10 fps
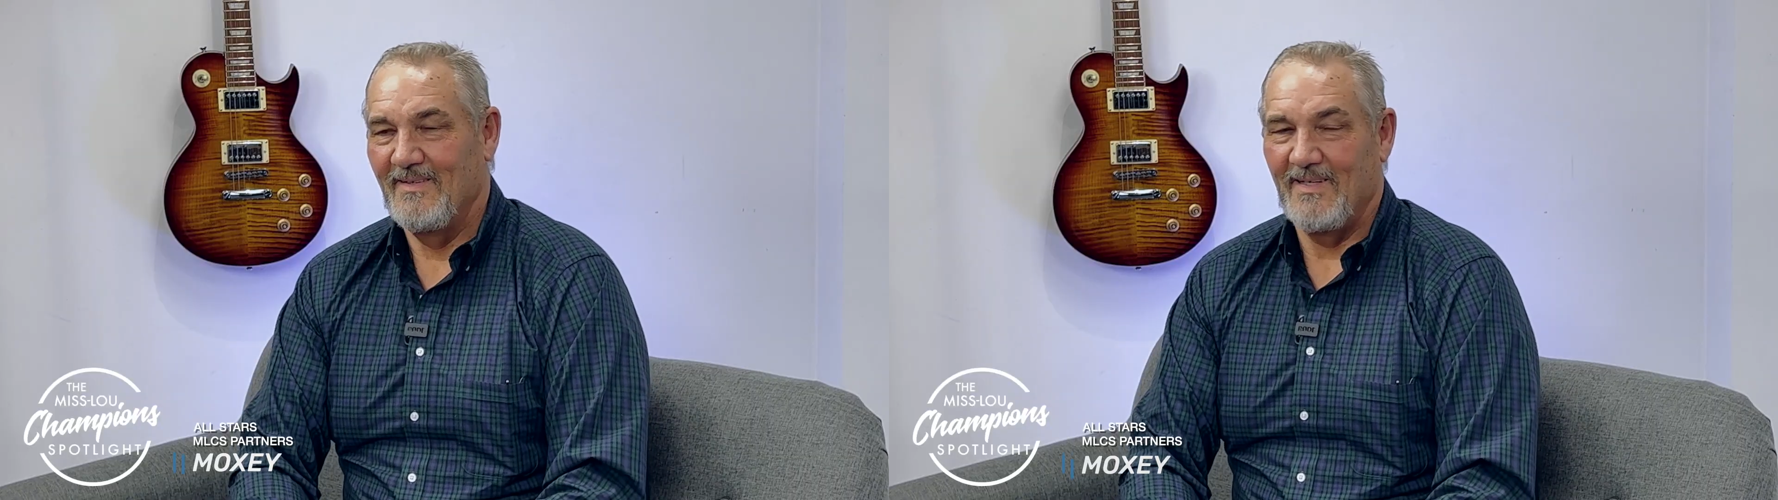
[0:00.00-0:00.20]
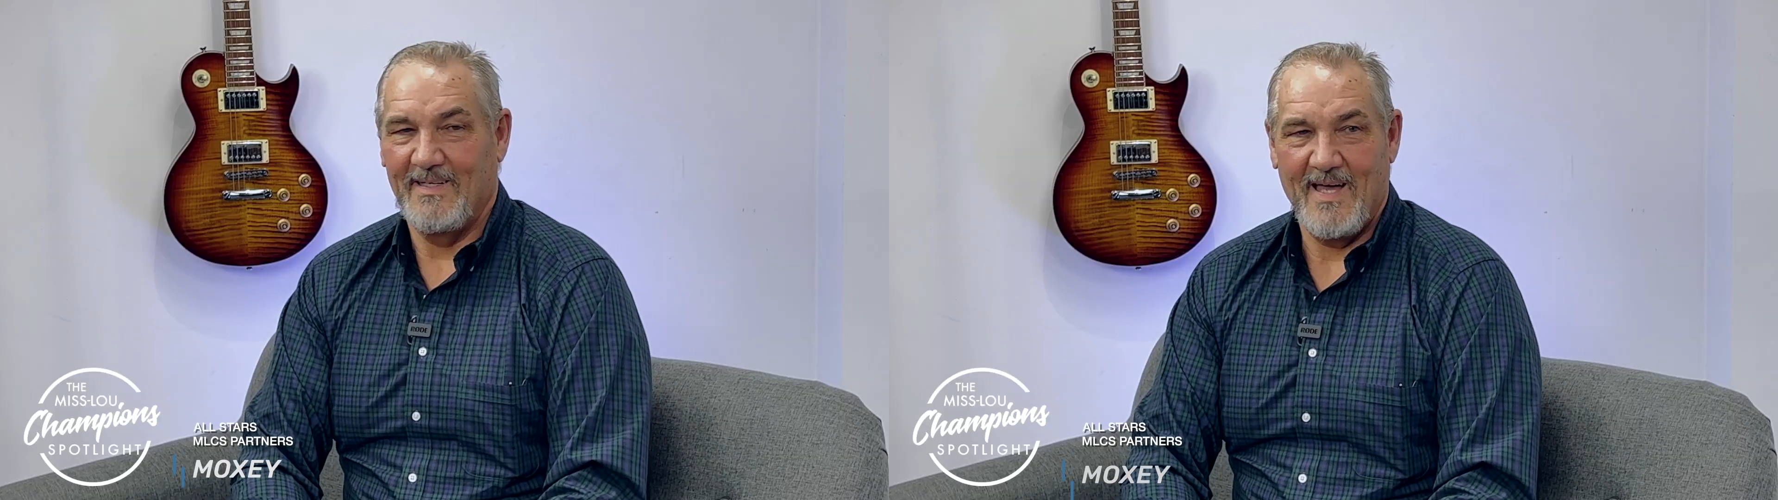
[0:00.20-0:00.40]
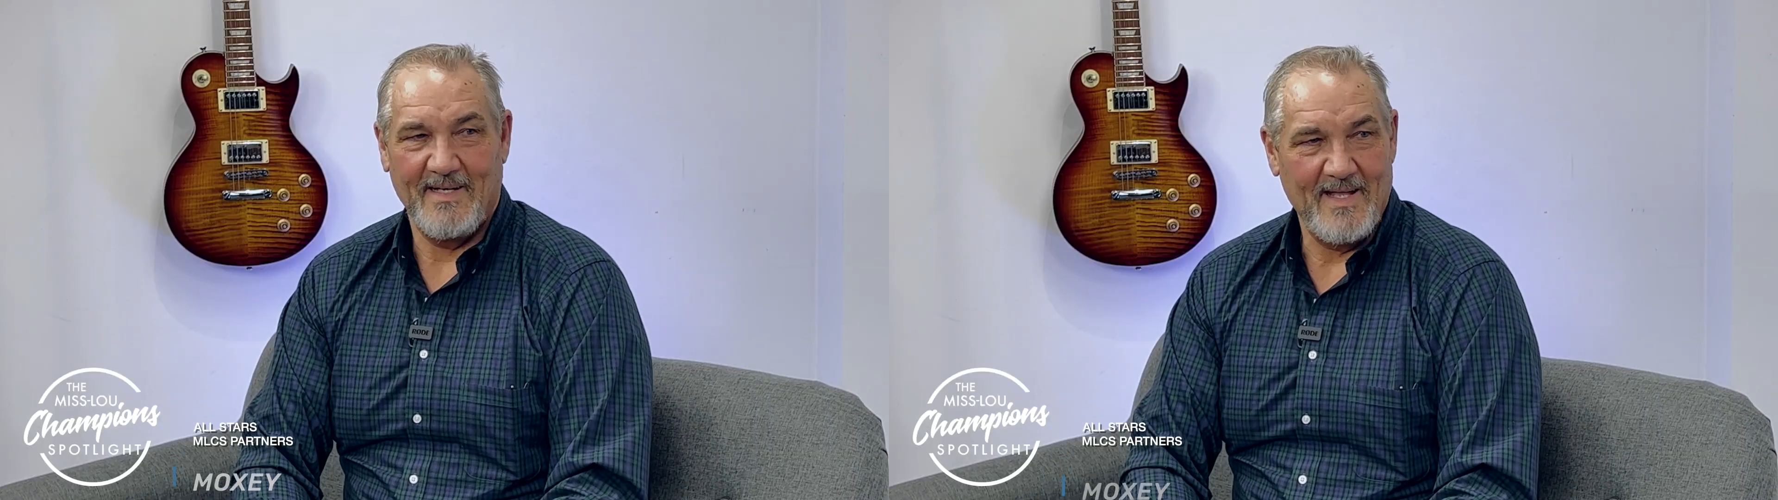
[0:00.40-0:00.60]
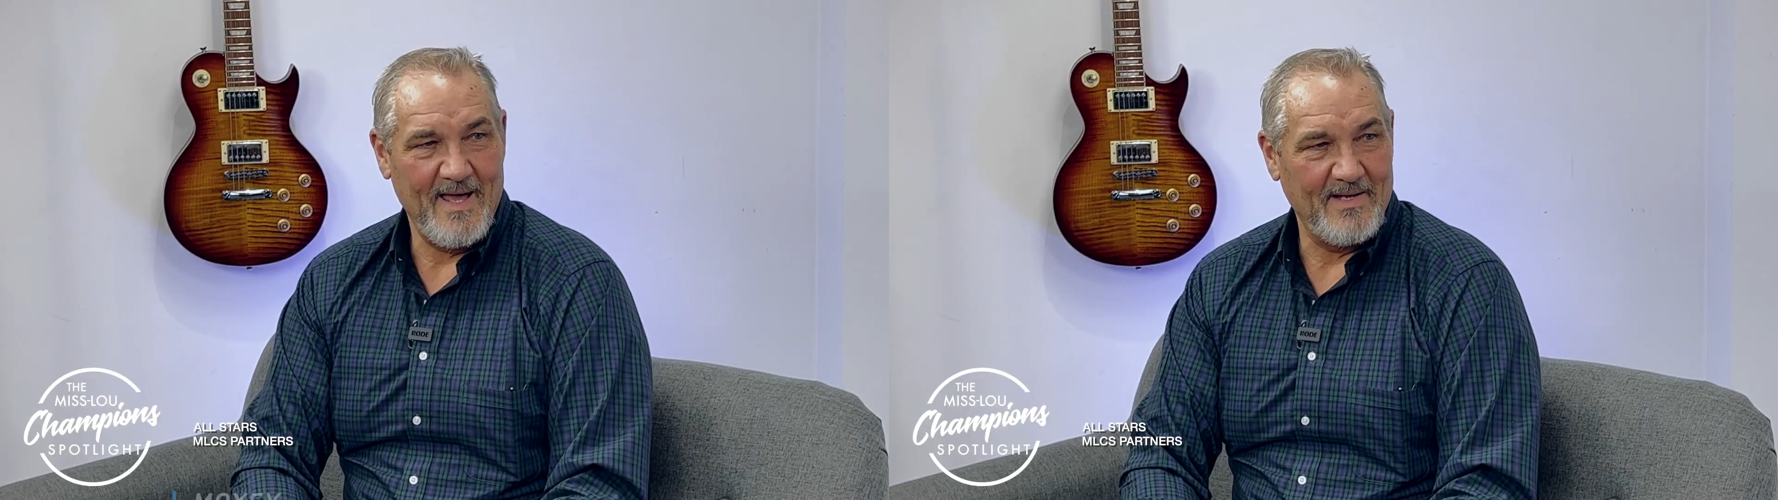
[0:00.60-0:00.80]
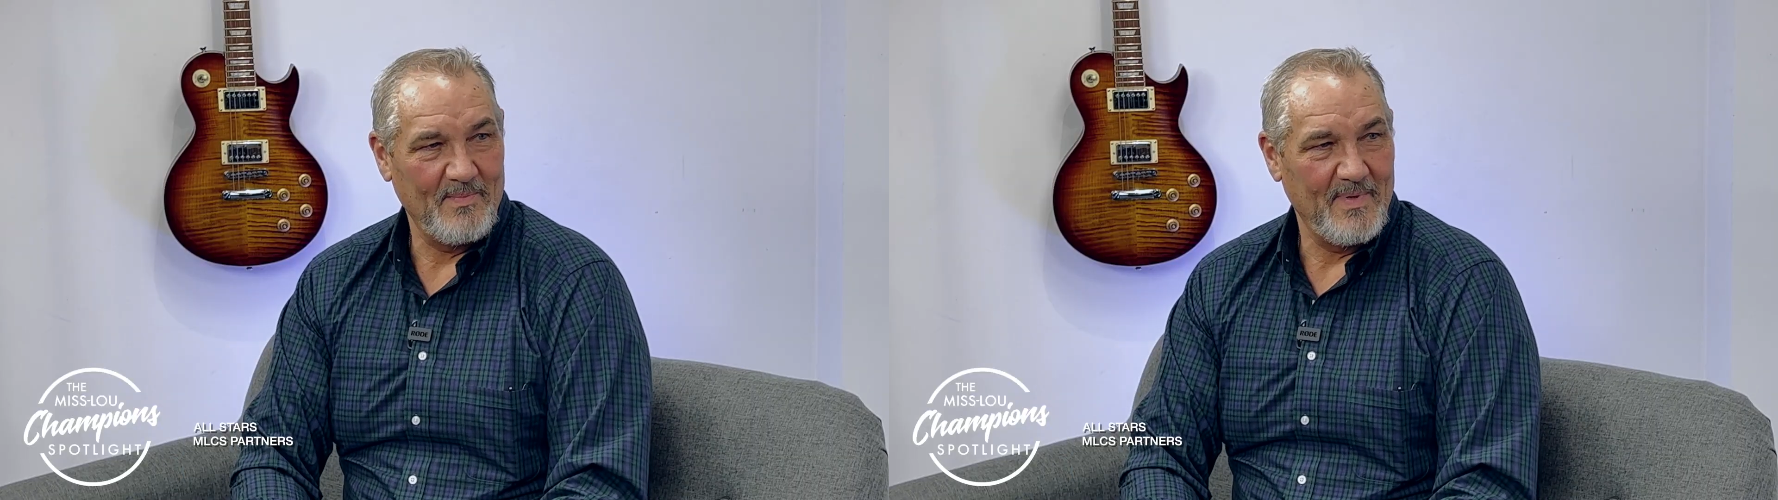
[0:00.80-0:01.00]
he got
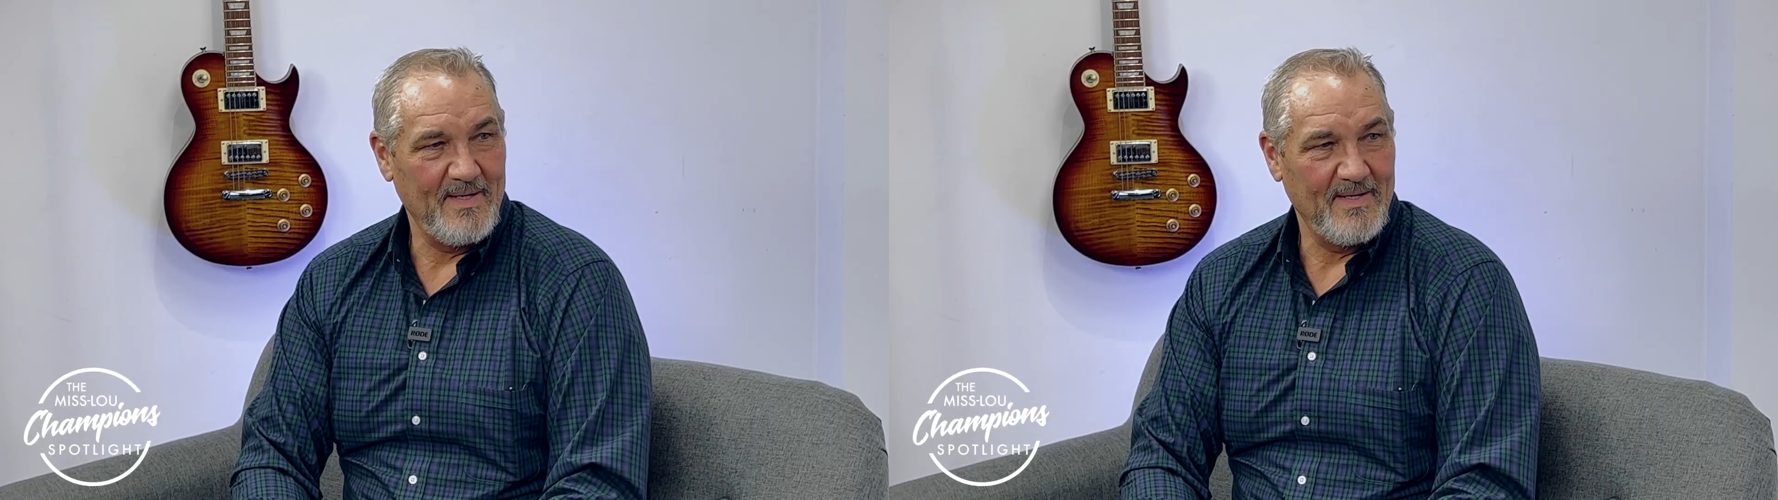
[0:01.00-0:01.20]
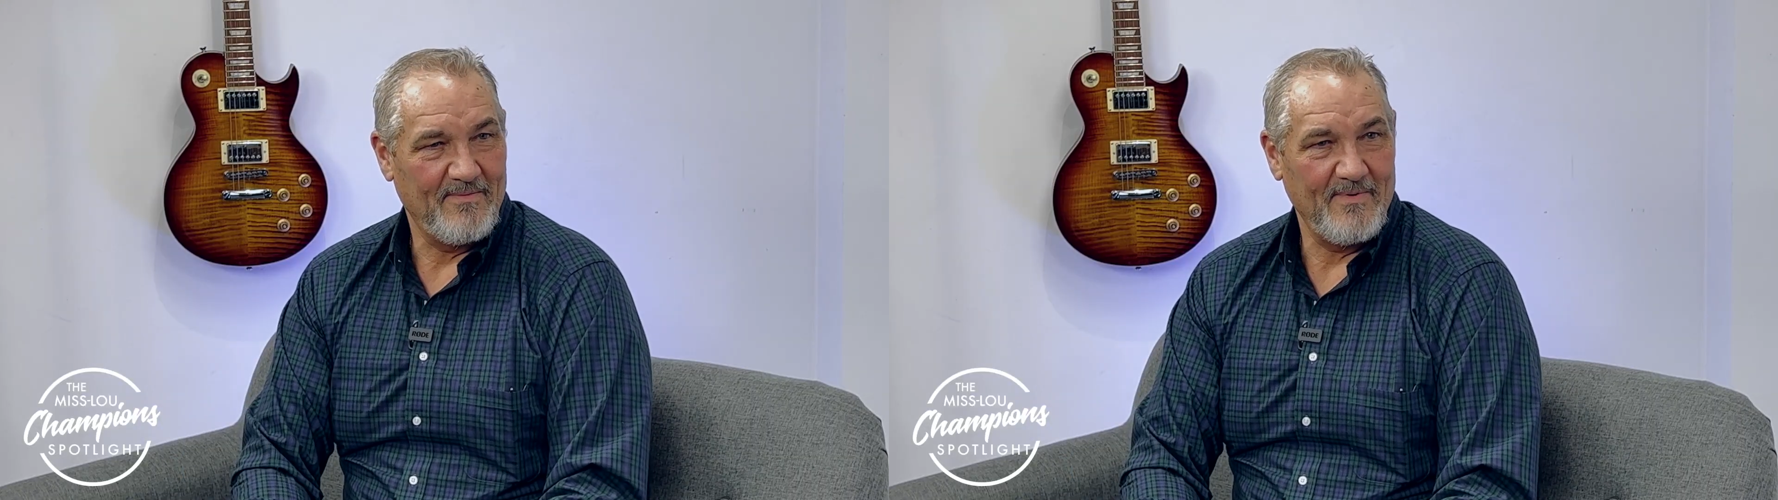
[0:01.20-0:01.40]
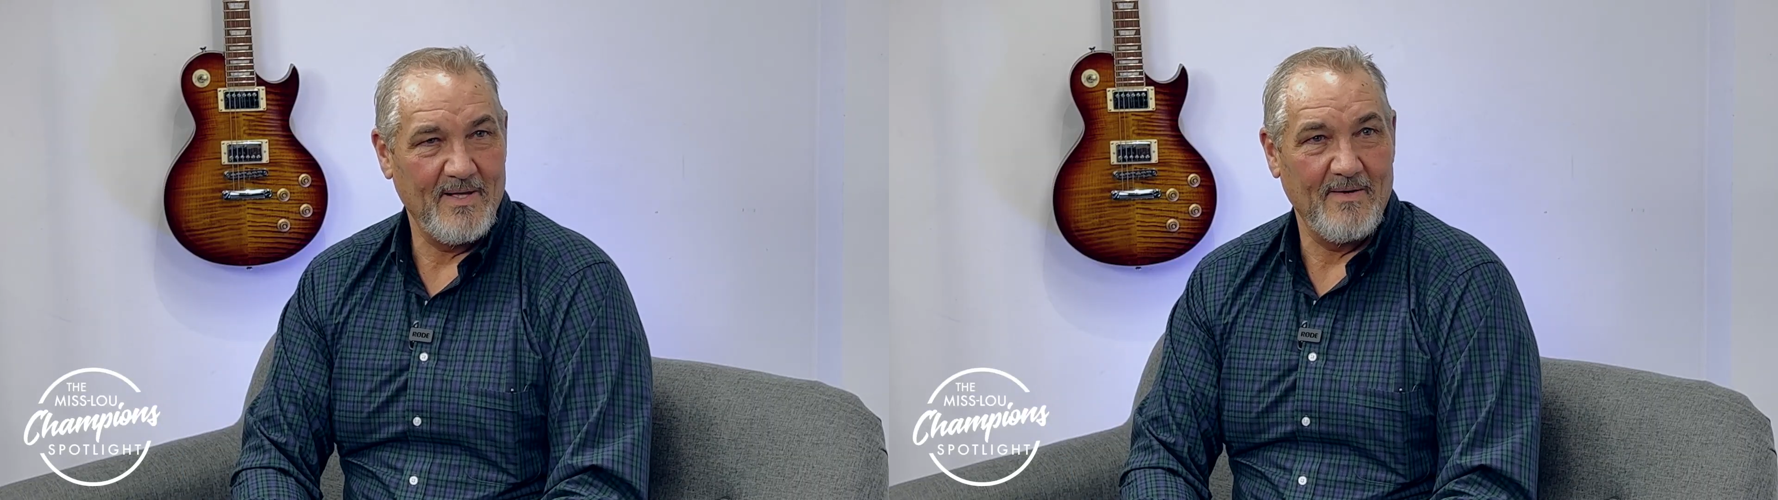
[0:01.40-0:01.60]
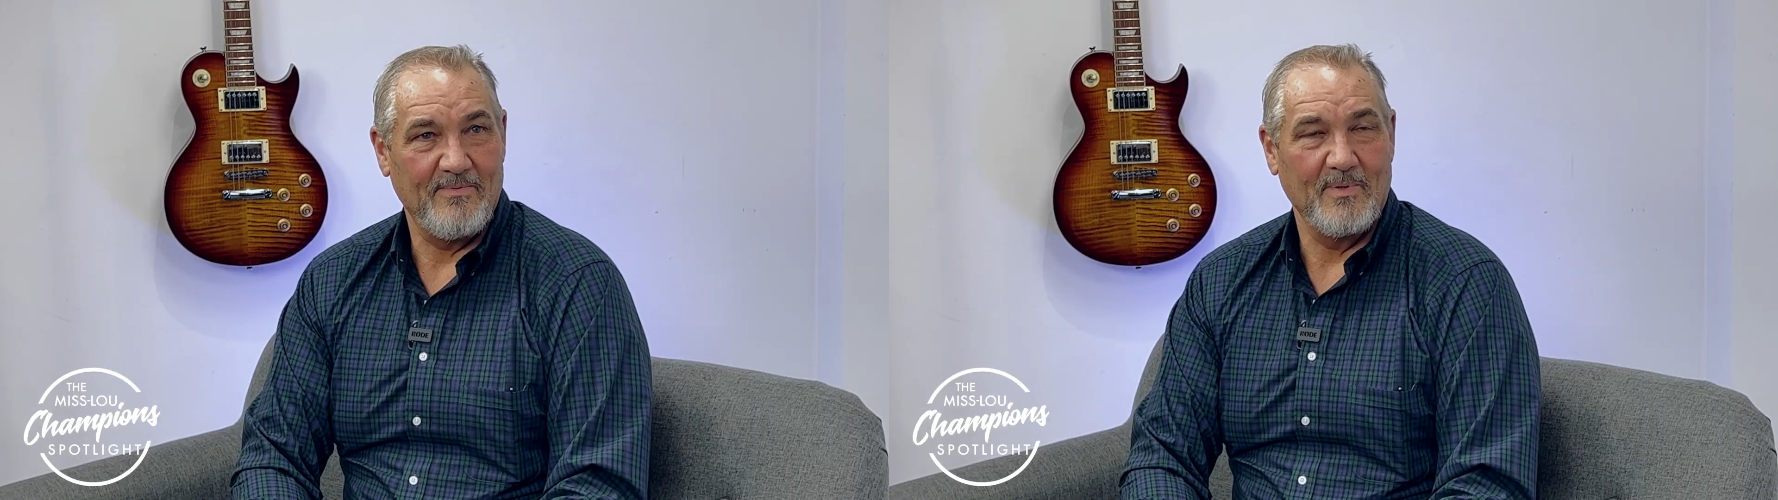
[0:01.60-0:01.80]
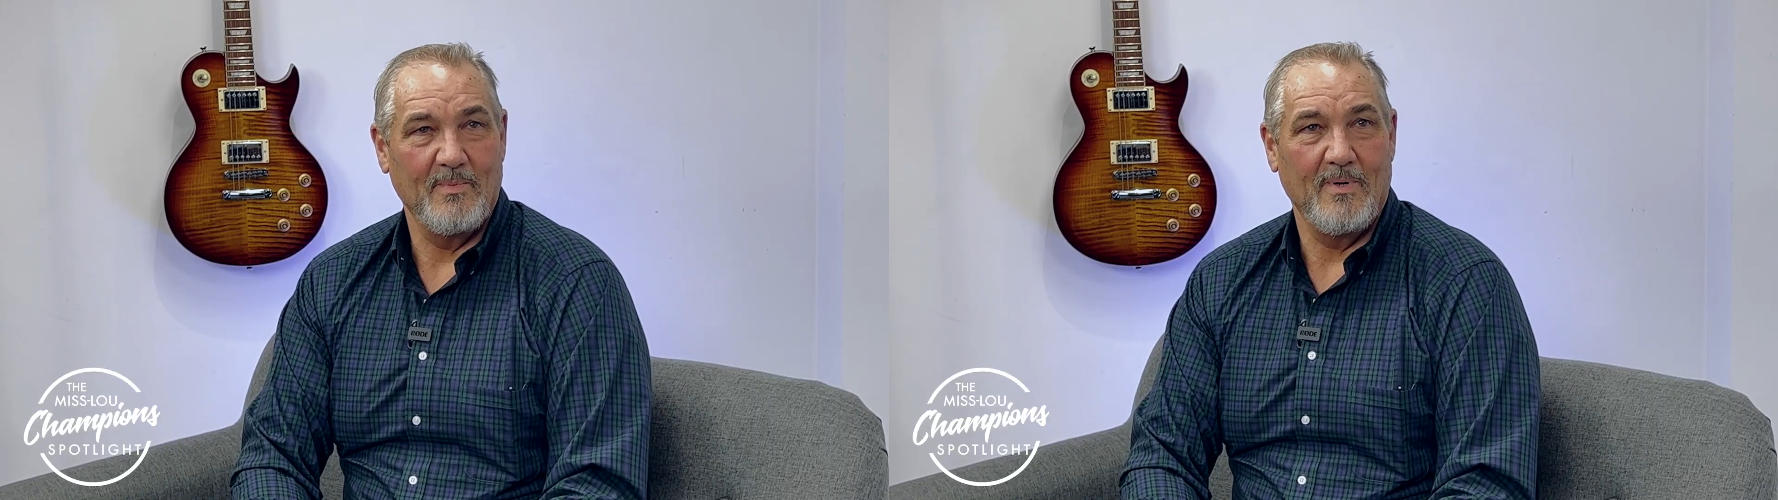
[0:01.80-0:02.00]
down to me and a fella
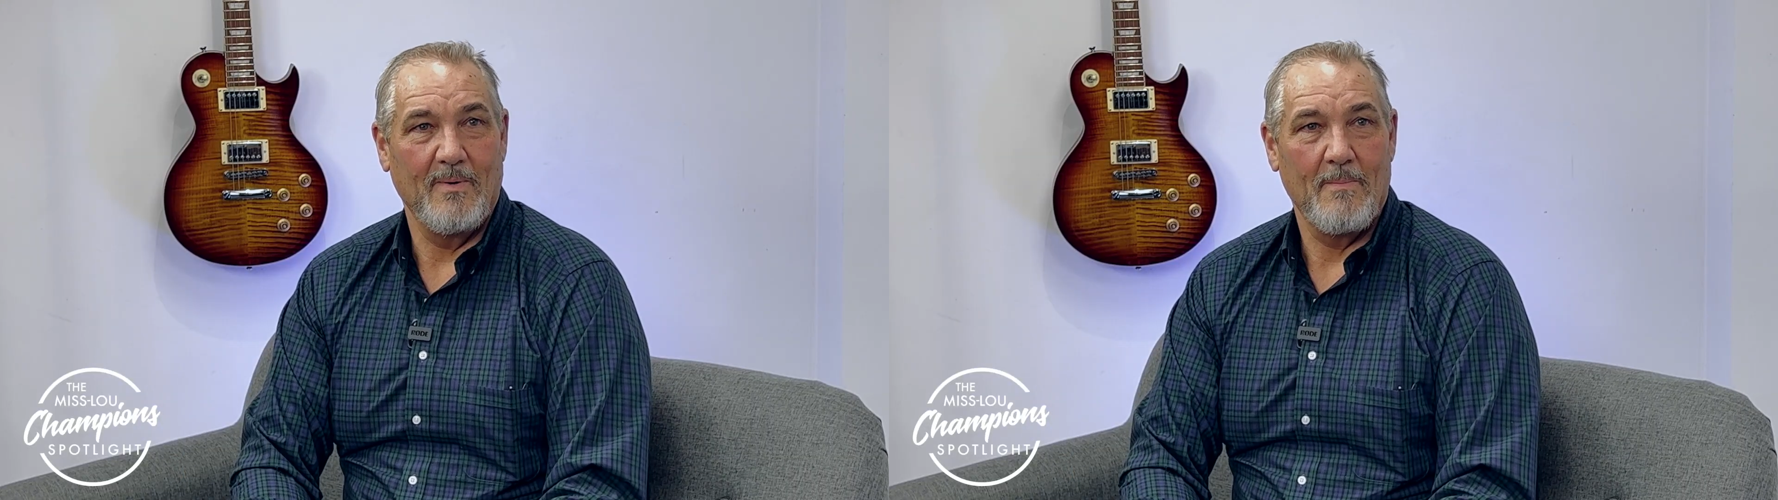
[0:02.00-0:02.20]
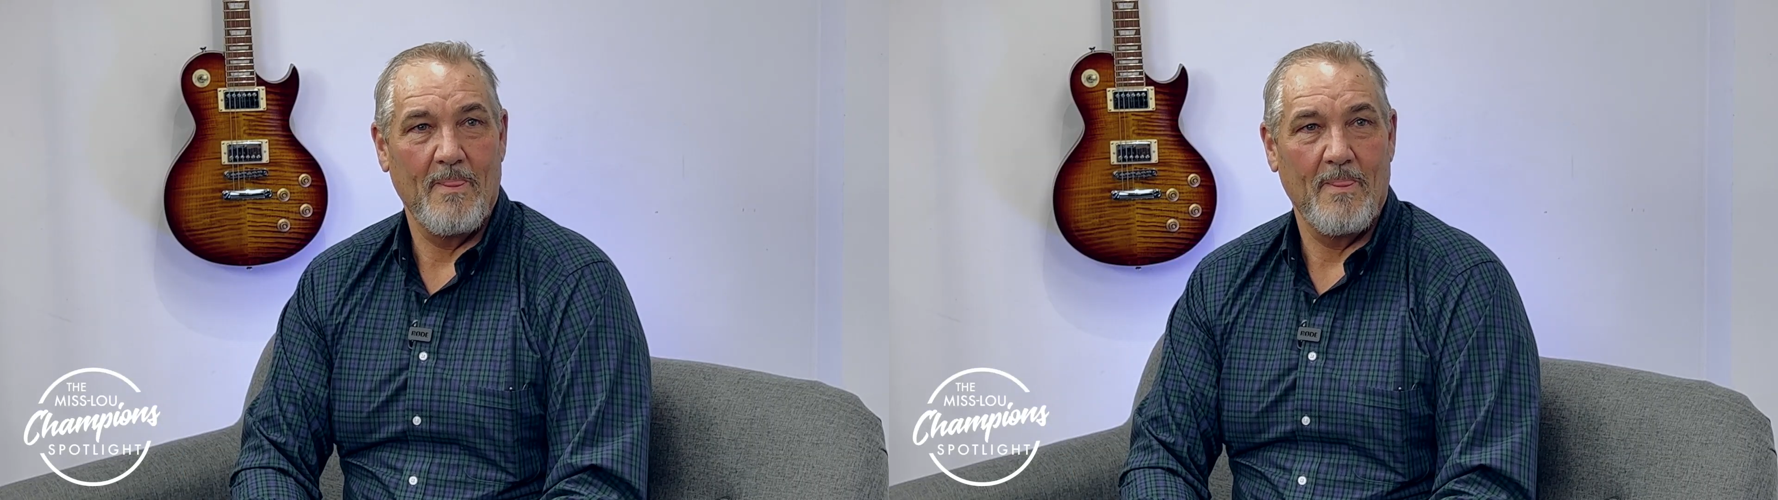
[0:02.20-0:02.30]
from